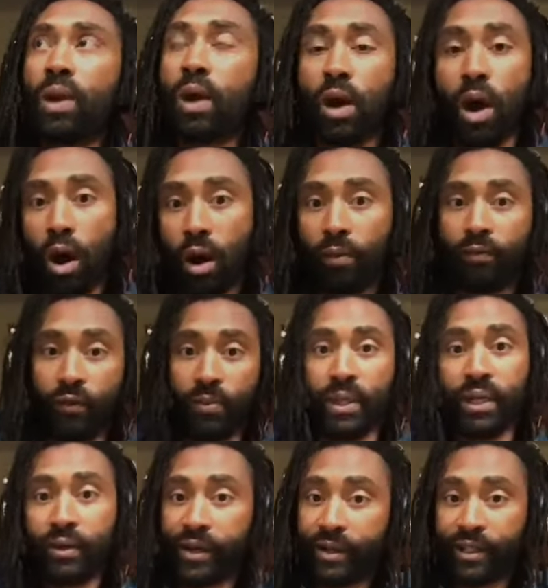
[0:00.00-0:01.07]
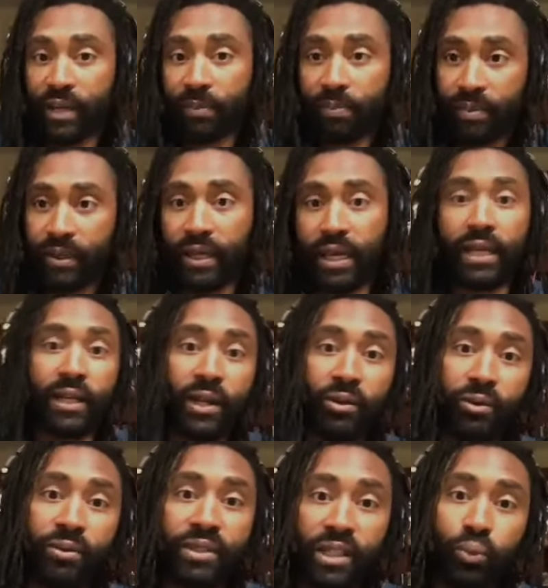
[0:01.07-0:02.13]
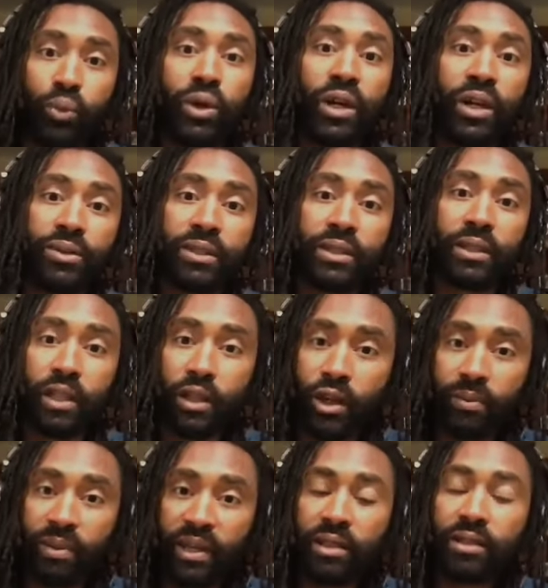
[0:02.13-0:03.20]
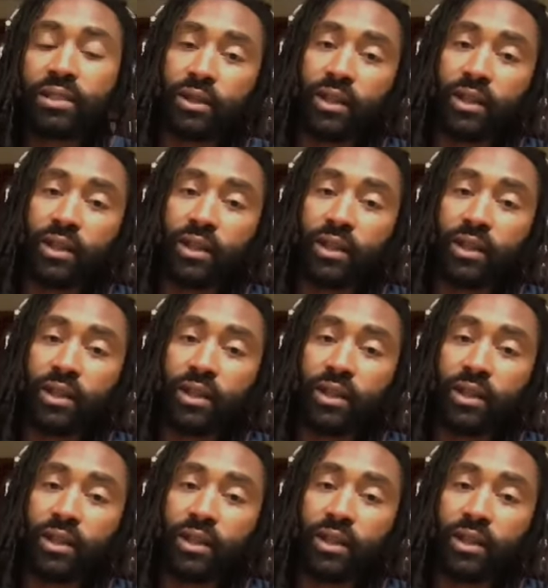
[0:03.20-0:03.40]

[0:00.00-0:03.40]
all from the ground up, another somewhere else. You know what I mean? So